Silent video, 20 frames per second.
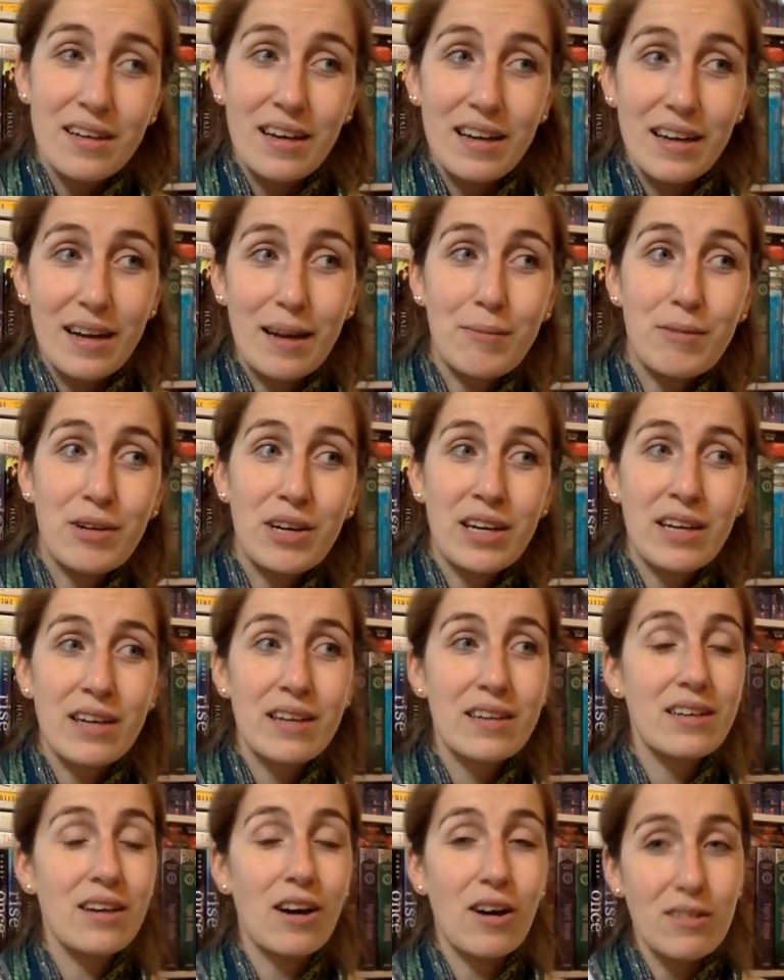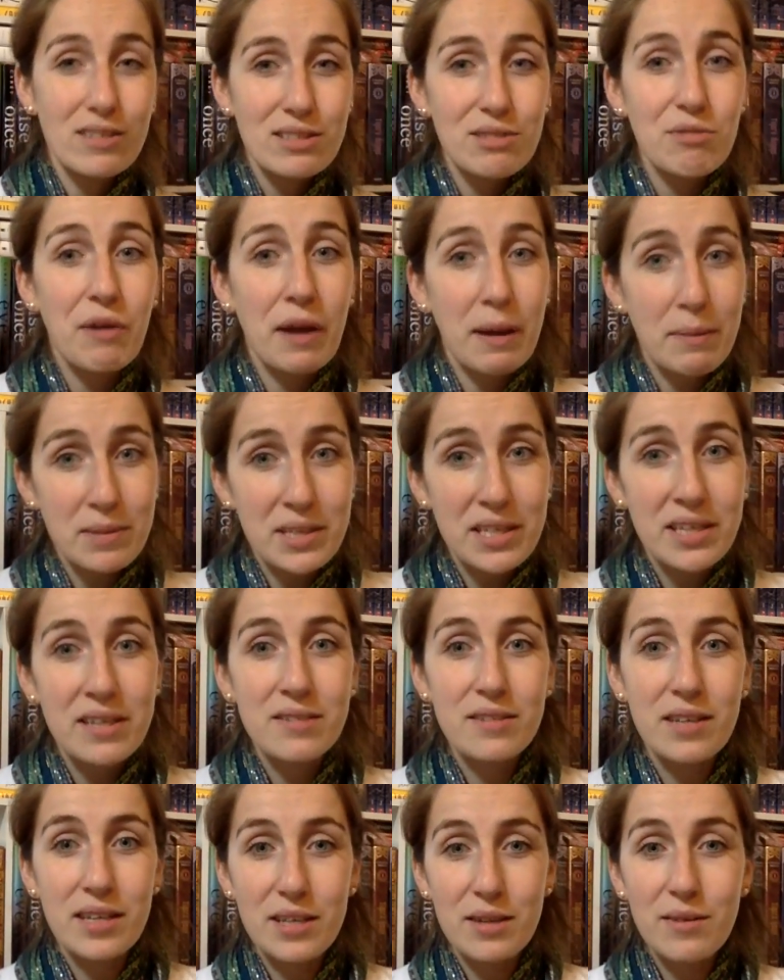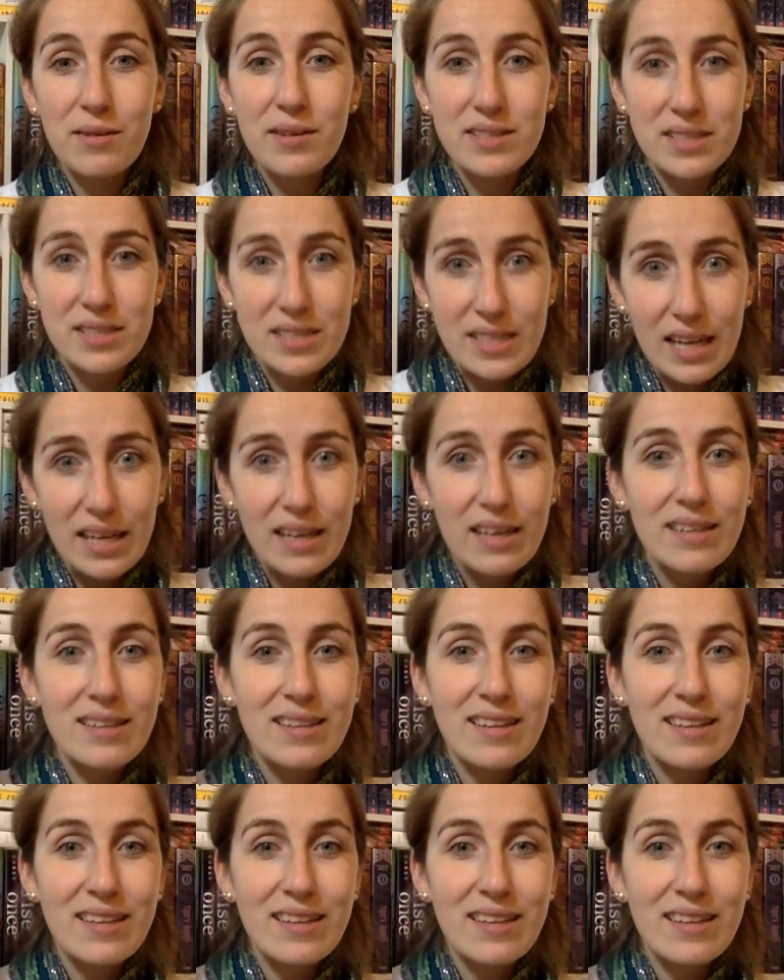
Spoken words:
And I'm like, no, it's family. Like, you could say it.